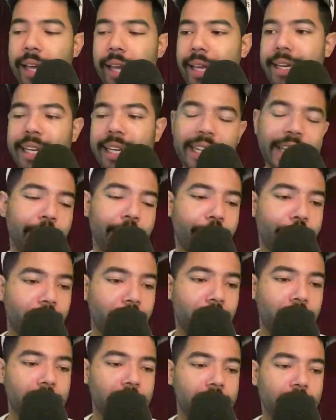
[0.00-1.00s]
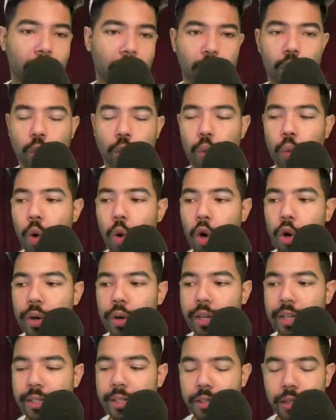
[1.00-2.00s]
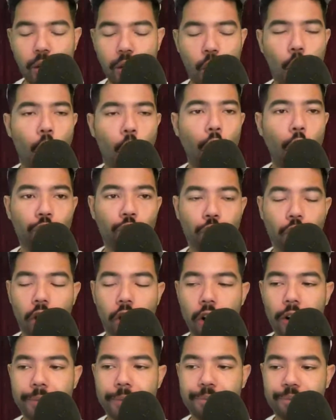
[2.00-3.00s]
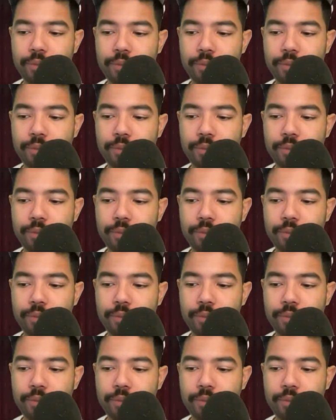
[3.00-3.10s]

Defense, like Suarez, overall,